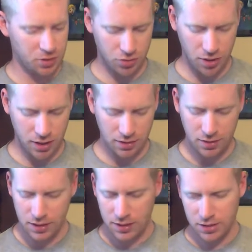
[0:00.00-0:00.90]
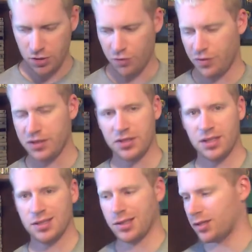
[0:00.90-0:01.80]
a try. So for 50
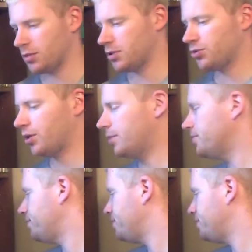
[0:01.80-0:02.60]
cents, I'll get them a try.